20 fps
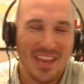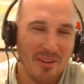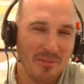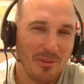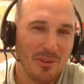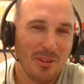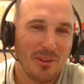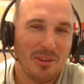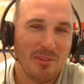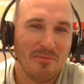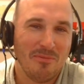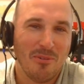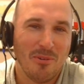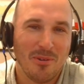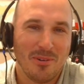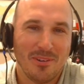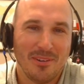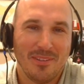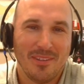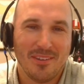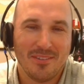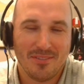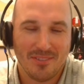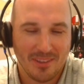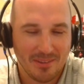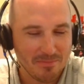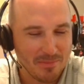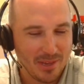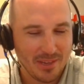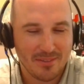Hey, we're looking forward to
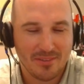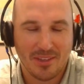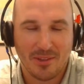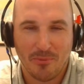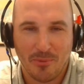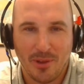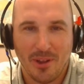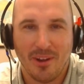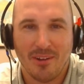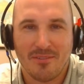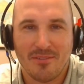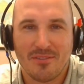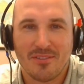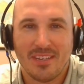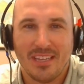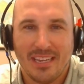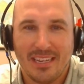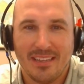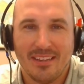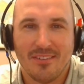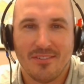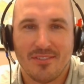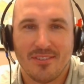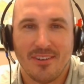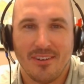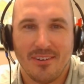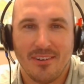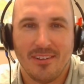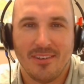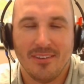this. Like Mike said, we are just getting this
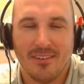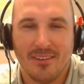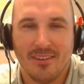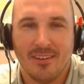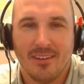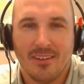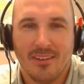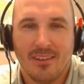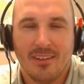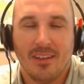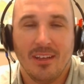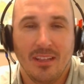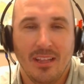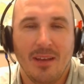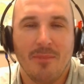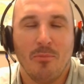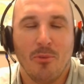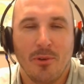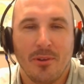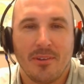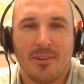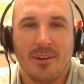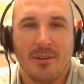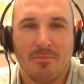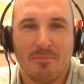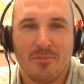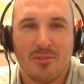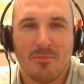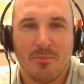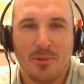started and a lot more to
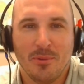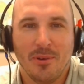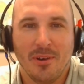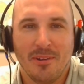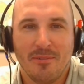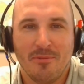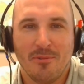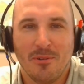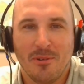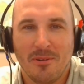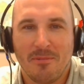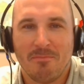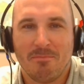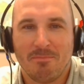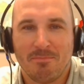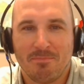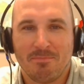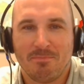come. So be ready for it.